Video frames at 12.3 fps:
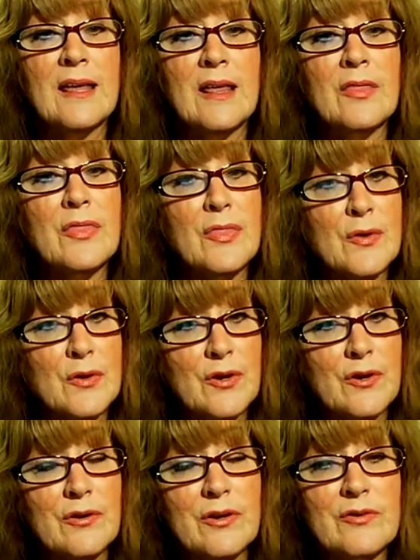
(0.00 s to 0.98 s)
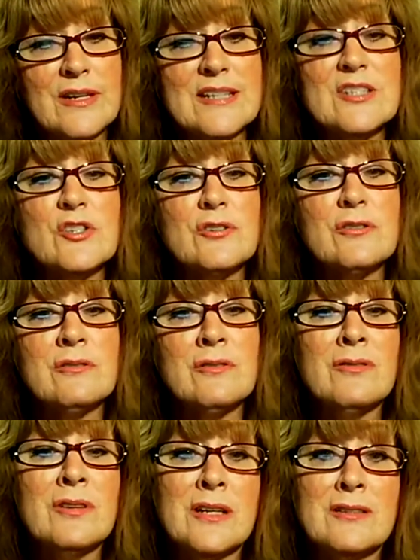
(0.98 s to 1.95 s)
And third, you
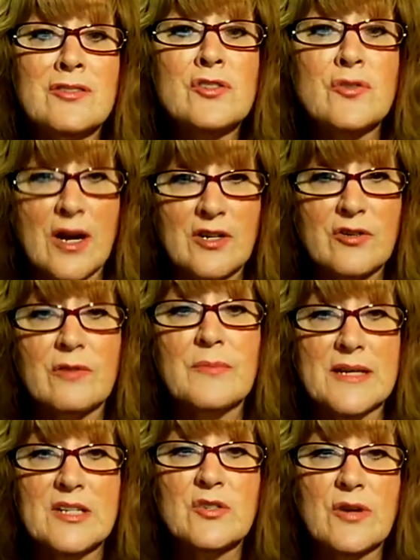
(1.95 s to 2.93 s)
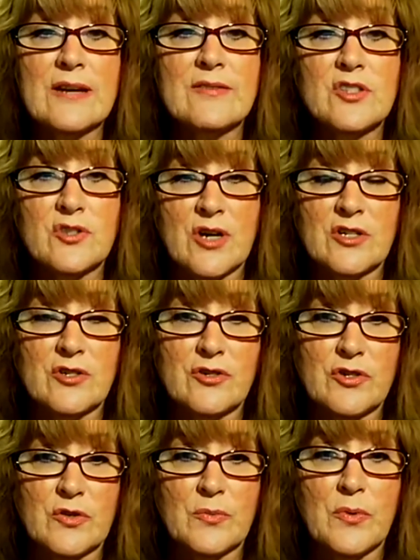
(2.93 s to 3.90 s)
need structure, administrative structure
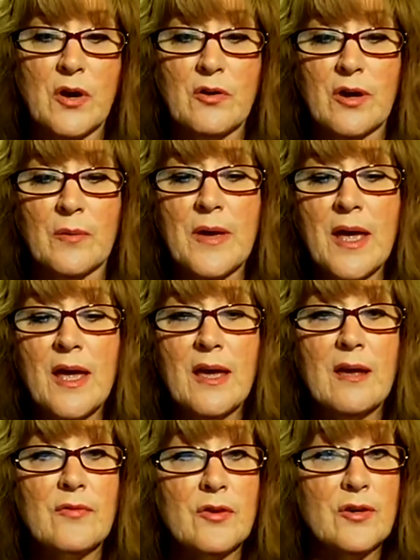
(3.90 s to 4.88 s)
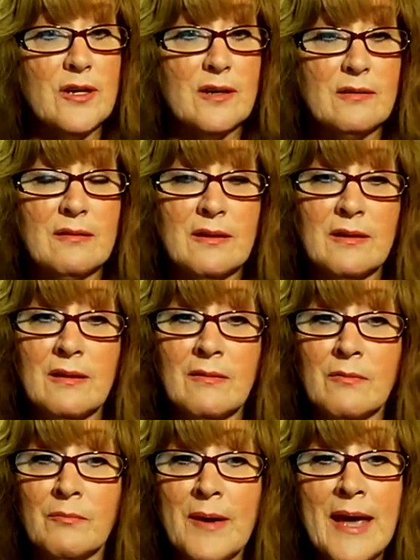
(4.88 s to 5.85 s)
to the program. If you're going to
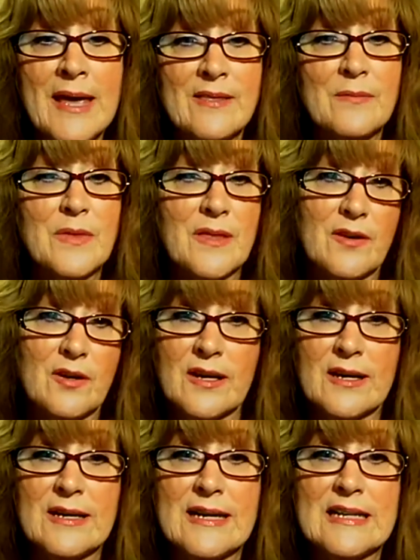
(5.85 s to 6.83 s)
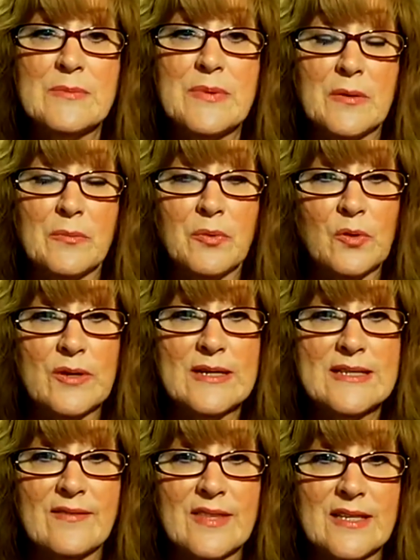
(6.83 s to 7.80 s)
pay them, then they're going to need to be
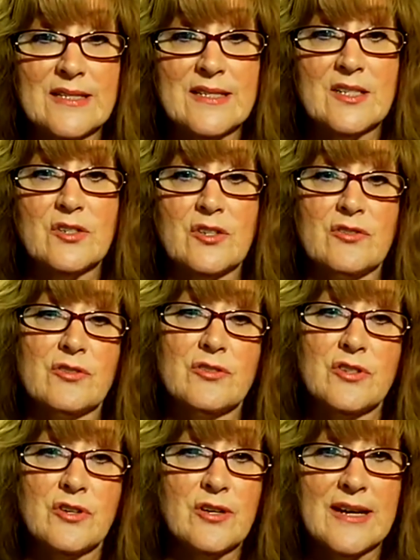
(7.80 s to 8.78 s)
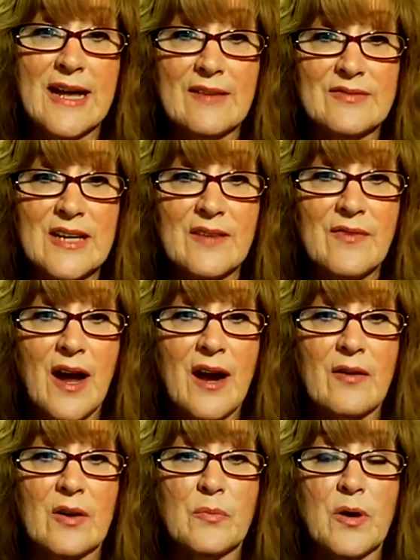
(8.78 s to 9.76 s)
employees of the institution. So you're going to have a
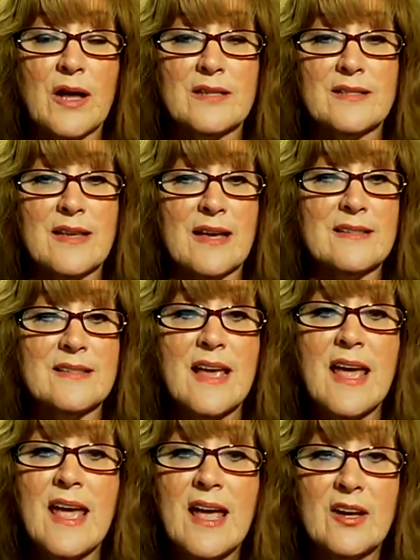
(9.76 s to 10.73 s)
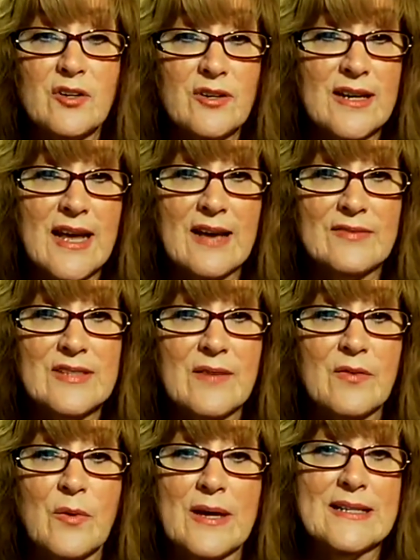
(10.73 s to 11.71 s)
hiring process, and you're going to
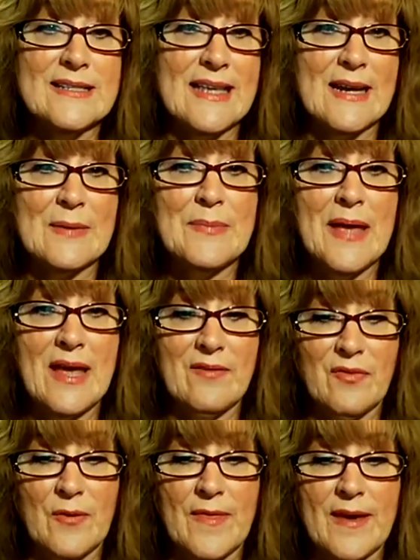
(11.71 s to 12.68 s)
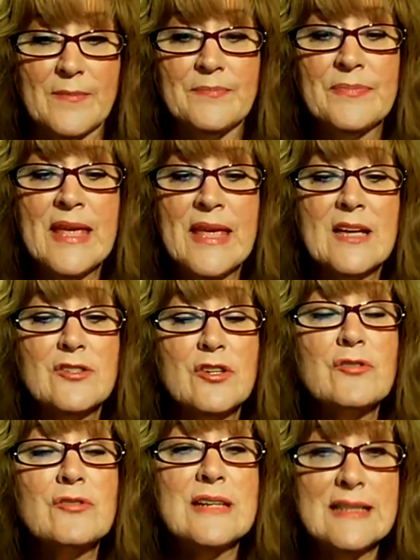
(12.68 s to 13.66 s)
have a way to set up pay for them.
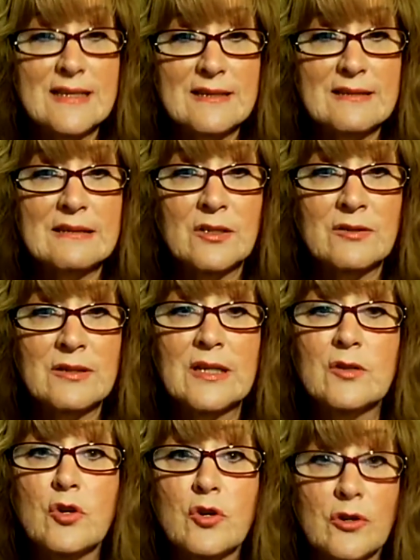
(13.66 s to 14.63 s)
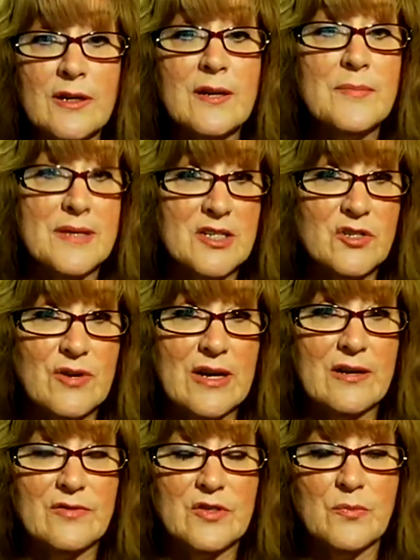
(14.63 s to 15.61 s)
So you need good
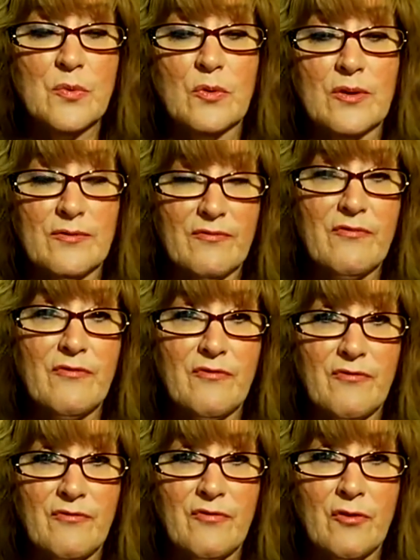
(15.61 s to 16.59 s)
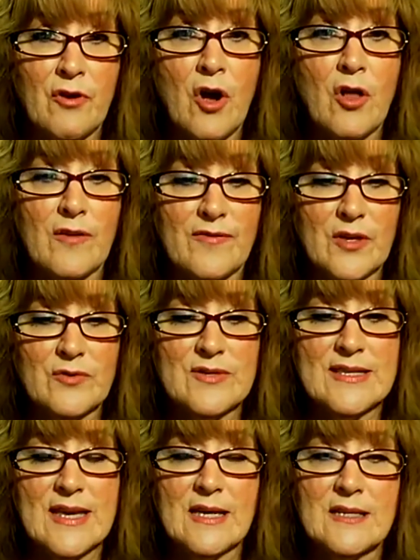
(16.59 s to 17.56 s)
administrative support for all of
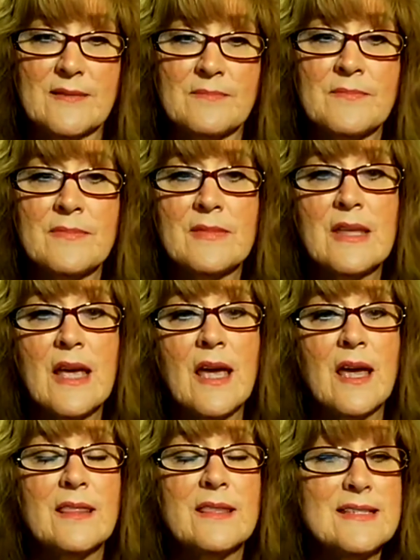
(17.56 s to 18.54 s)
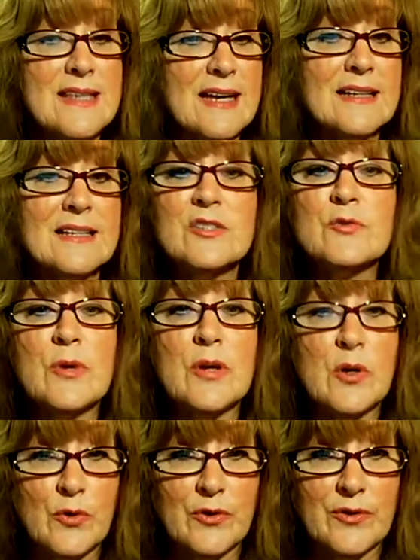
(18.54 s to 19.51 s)
those things. The second is
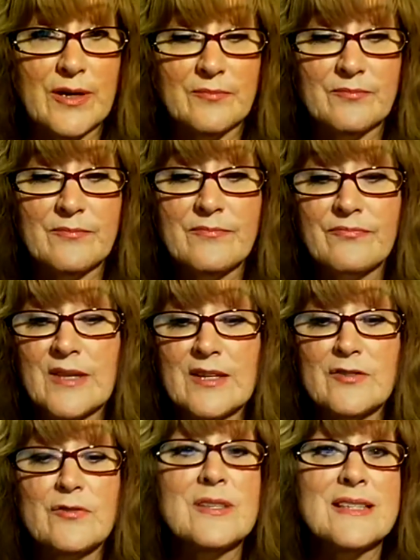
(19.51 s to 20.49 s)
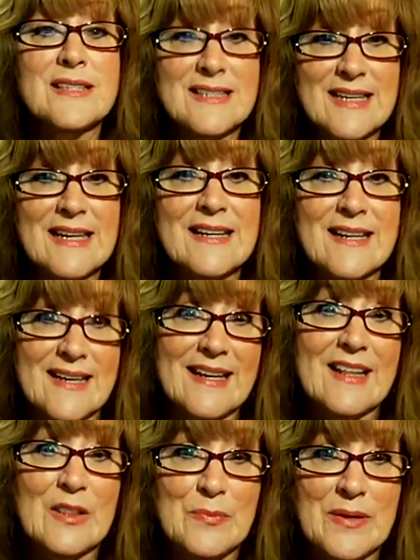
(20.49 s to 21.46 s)
recruiting. So this is key to
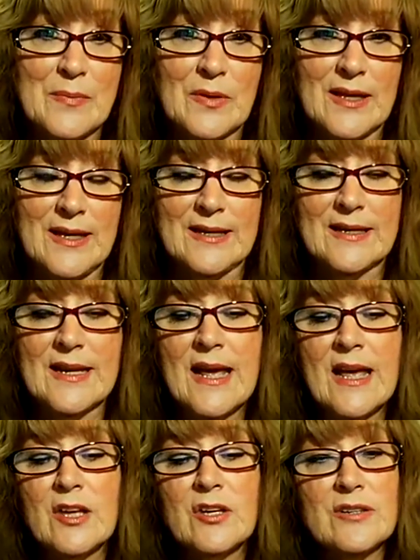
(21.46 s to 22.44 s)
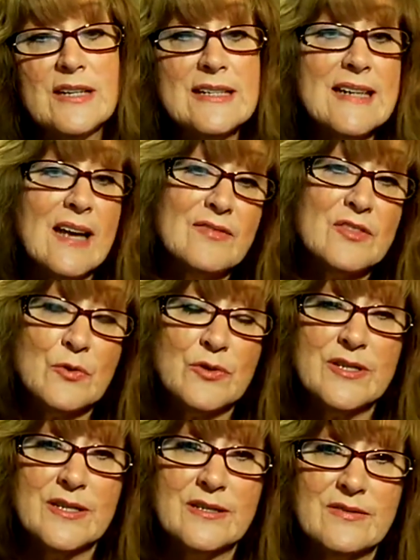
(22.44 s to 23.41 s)
getting the people in. You need to have
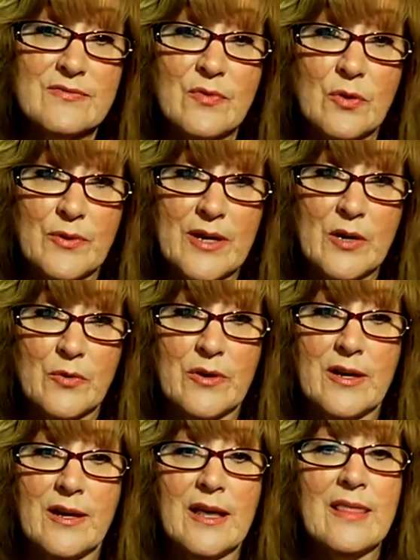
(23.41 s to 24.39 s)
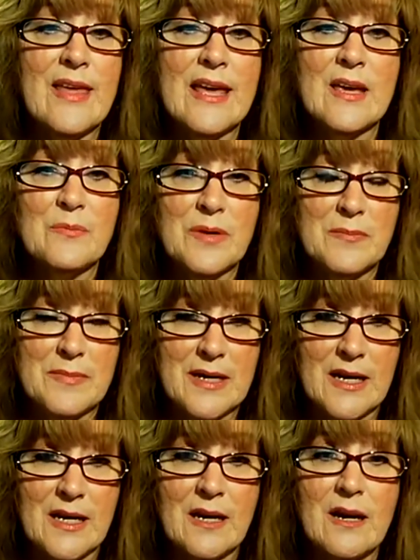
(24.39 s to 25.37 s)
sources for recruiting, and they can be
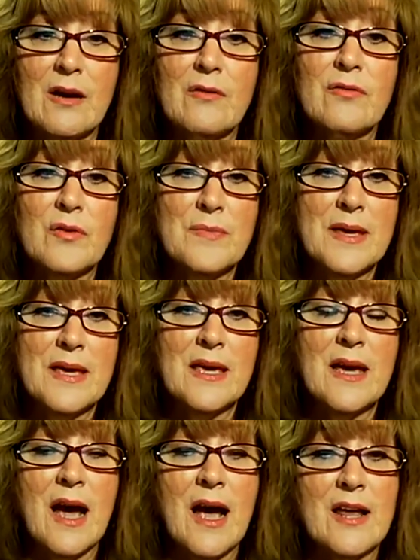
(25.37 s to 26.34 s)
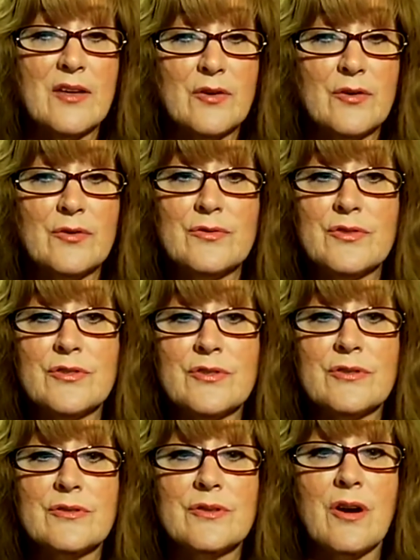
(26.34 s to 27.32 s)
many. For me, I
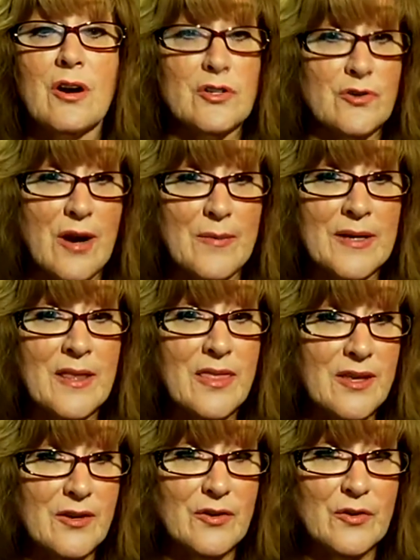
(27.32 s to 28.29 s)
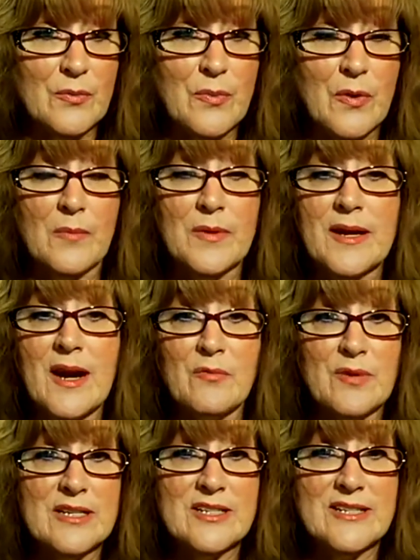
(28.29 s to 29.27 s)
used our drama and theater department. I
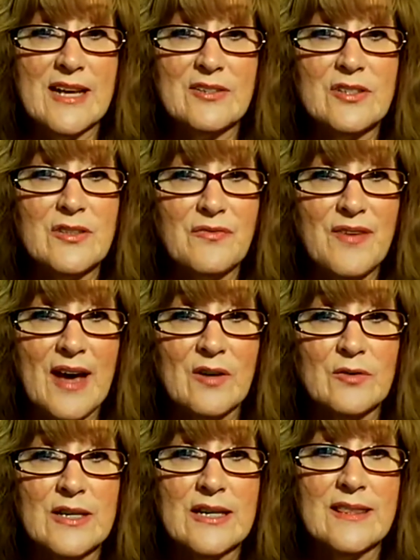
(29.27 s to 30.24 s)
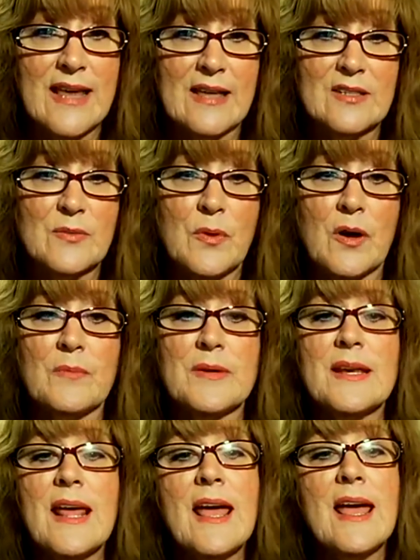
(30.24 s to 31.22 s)
reached out to the faculty in that
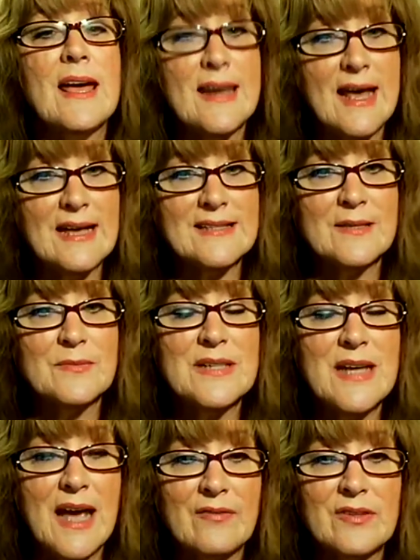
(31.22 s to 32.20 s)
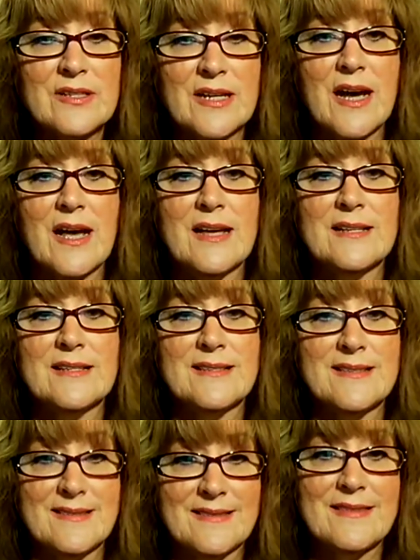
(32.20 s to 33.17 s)
department and asked them to
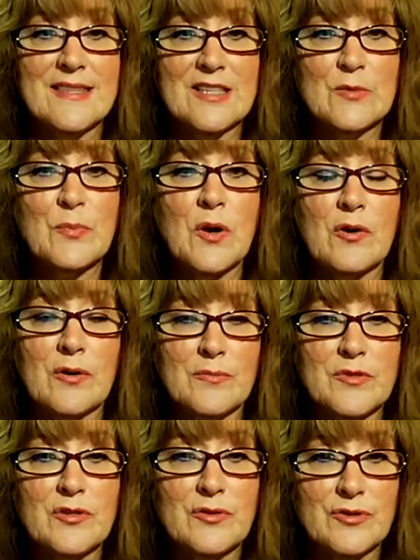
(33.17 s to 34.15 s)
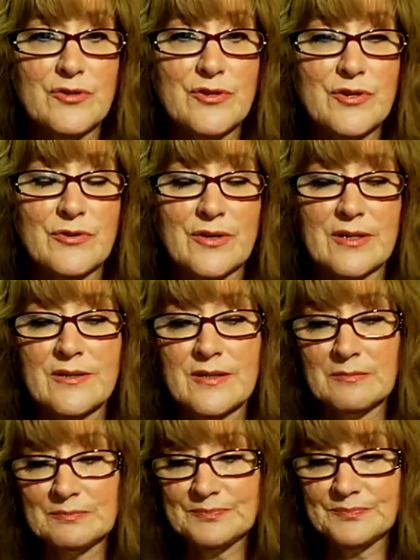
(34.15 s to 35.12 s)
advertise this program to their students.